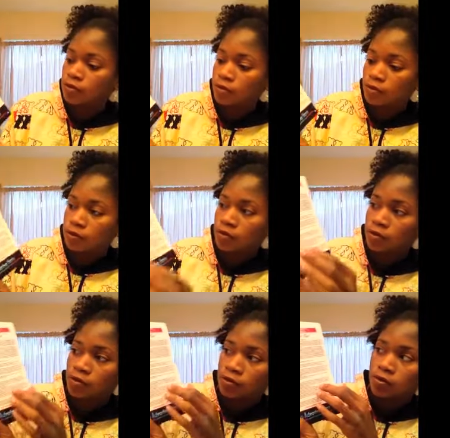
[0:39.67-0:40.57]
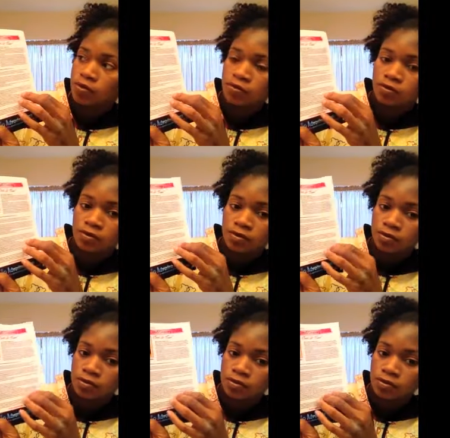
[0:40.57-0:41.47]

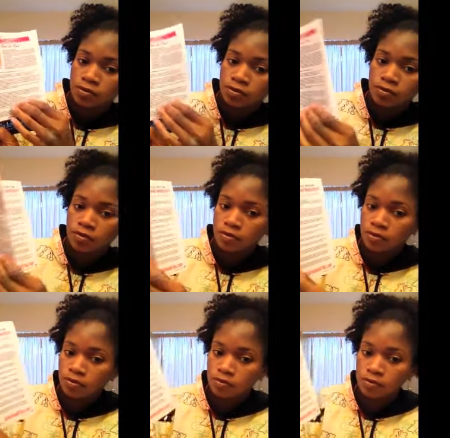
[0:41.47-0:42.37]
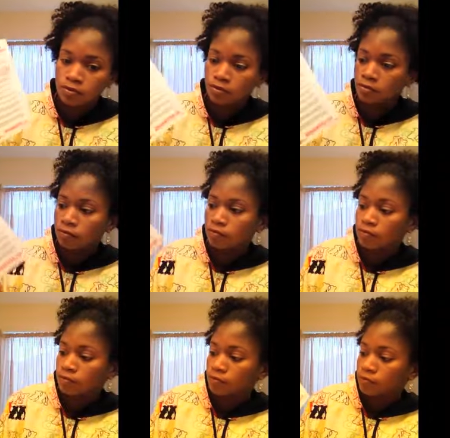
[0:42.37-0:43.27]

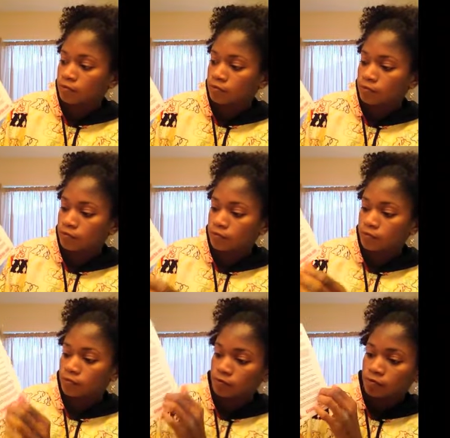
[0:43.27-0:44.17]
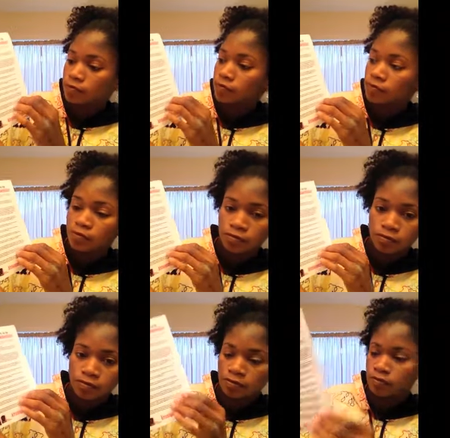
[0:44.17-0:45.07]

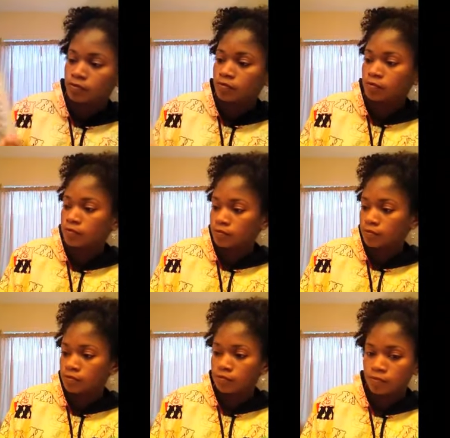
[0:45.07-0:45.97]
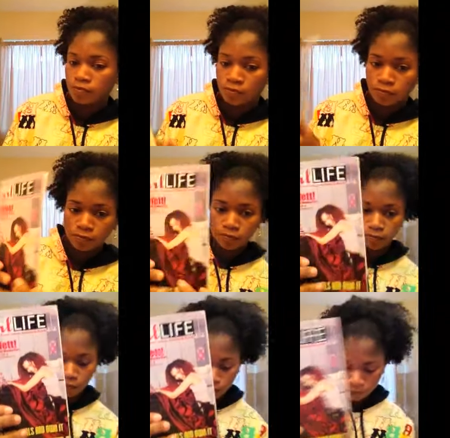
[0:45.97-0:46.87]

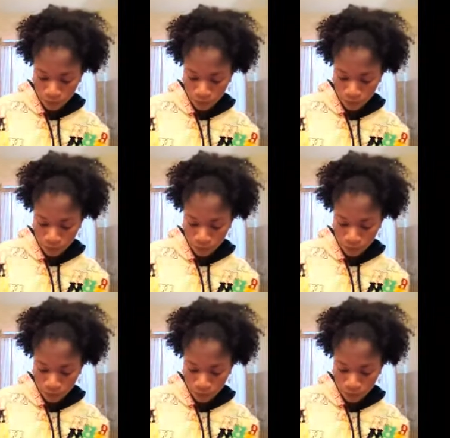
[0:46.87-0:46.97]
(no one is talking)